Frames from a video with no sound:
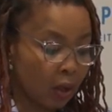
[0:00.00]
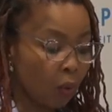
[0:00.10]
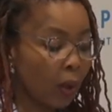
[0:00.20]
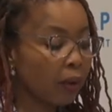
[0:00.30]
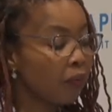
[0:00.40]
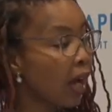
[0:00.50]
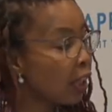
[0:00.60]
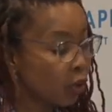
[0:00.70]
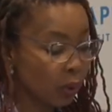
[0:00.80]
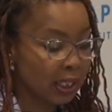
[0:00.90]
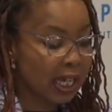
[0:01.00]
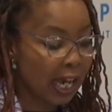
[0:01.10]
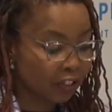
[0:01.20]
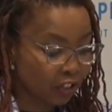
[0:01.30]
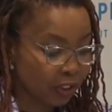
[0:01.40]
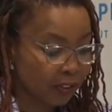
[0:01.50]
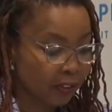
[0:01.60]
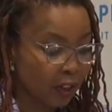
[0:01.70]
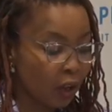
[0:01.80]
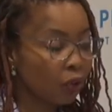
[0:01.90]
what value
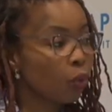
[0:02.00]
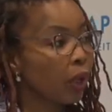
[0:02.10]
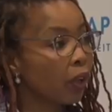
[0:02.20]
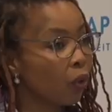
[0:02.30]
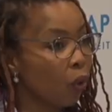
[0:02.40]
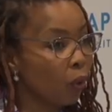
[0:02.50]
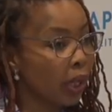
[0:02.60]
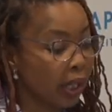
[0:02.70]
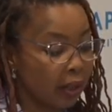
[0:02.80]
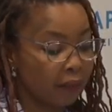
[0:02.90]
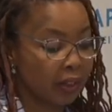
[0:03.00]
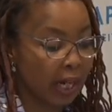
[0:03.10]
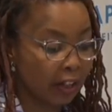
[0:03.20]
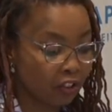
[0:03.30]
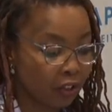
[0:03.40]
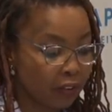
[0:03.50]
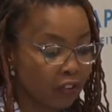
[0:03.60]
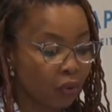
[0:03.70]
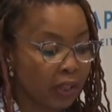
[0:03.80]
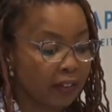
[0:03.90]
attaches to ignoring invitations
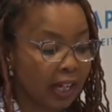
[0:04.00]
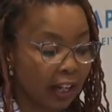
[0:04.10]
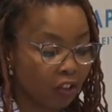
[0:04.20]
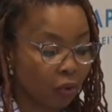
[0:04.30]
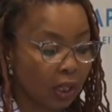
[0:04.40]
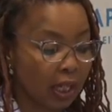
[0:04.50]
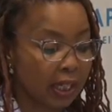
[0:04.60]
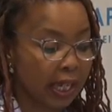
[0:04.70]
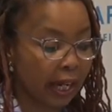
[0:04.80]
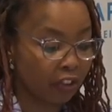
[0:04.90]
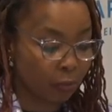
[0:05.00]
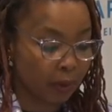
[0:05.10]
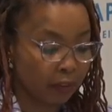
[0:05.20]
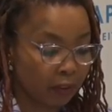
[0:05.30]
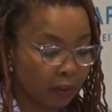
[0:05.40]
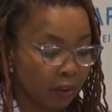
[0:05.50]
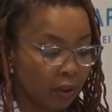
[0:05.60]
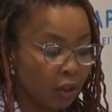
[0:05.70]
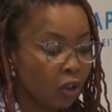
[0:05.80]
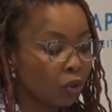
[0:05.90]
to intellectual engagement,
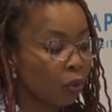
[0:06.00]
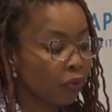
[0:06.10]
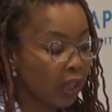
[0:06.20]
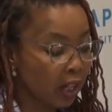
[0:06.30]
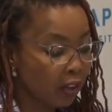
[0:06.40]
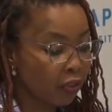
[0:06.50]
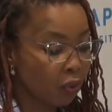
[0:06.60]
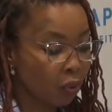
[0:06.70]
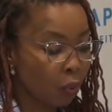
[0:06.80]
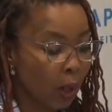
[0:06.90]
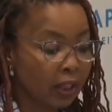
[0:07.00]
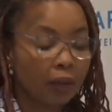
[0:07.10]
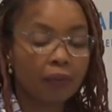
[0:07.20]
to think through what the